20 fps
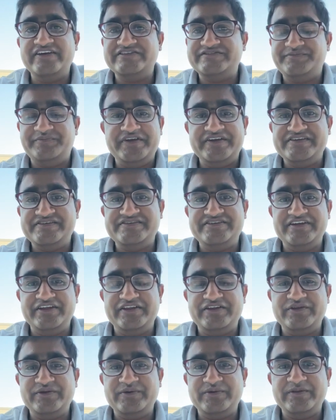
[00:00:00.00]
PhD.
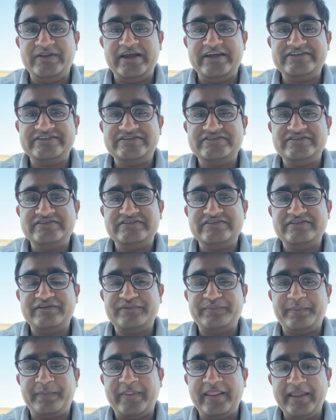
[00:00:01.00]
So that's
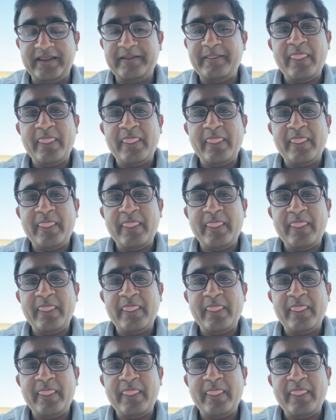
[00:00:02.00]
thing.